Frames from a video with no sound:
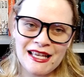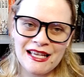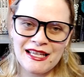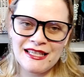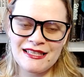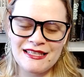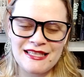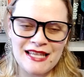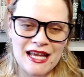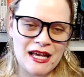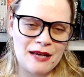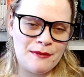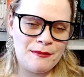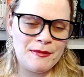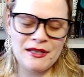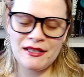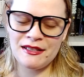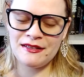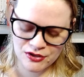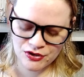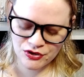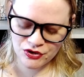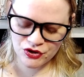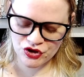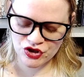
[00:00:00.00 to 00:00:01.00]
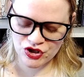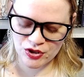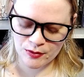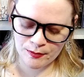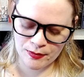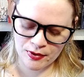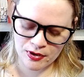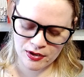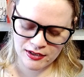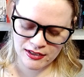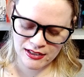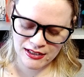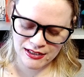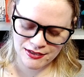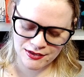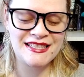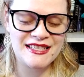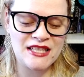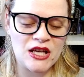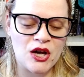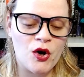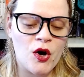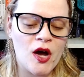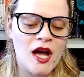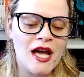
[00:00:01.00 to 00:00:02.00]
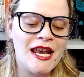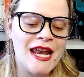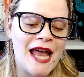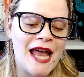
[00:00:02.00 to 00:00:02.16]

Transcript: it's time jump on in. So, an